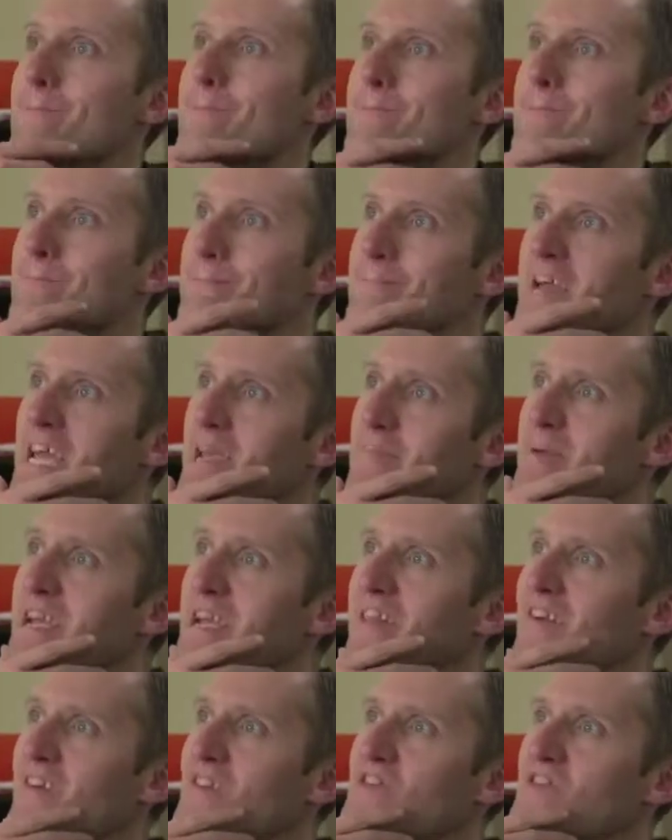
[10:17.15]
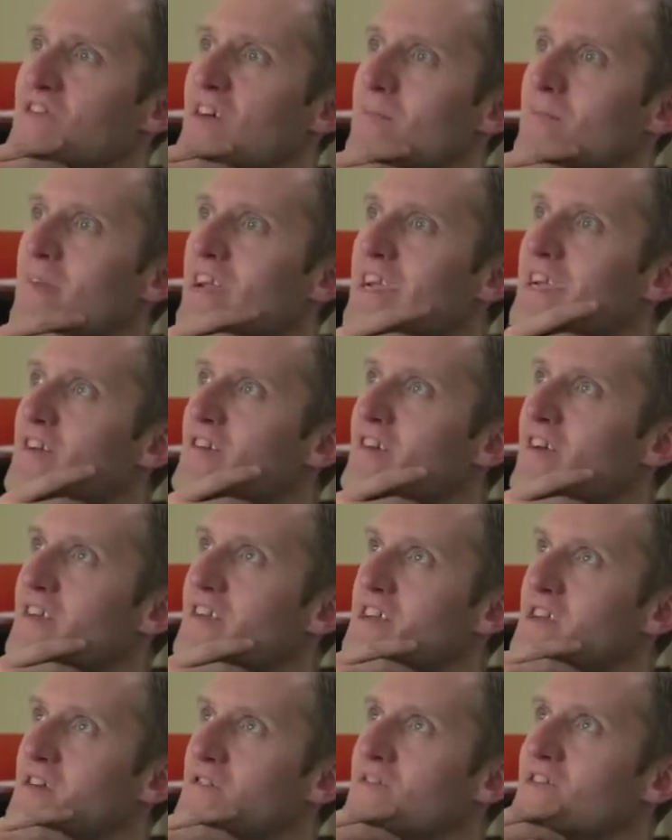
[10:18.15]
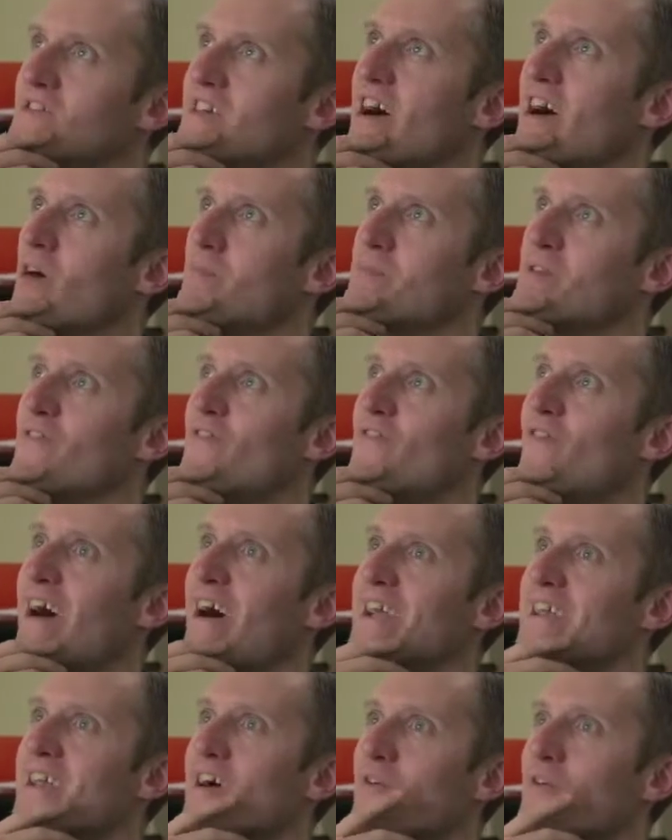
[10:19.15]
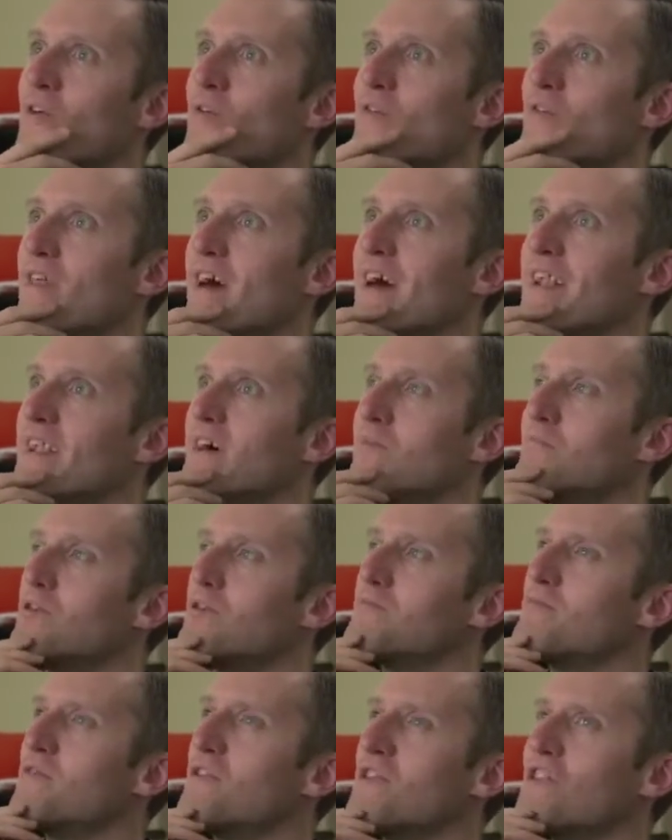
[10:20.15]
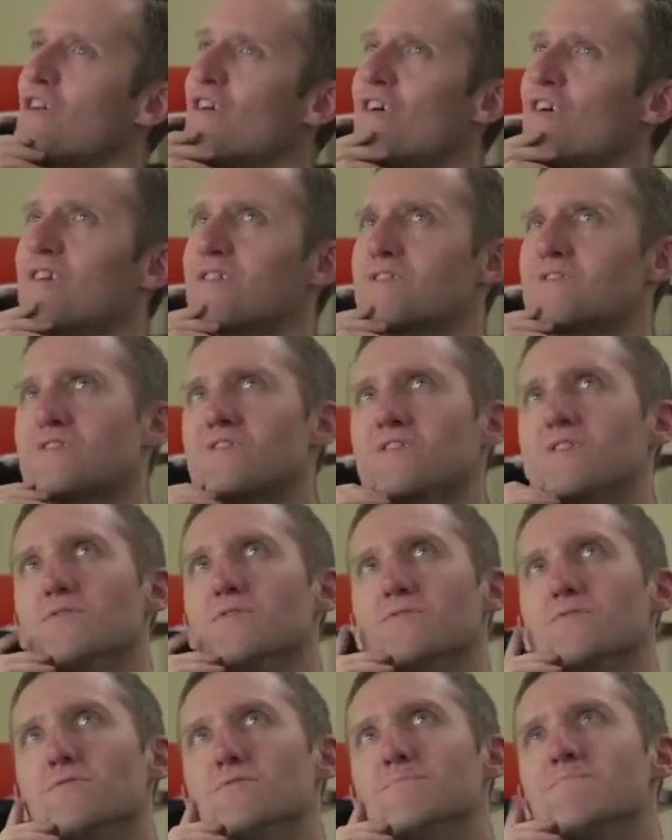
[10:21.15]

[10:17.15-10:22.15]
maybe there's something you could use to help you find out who that number belongs to.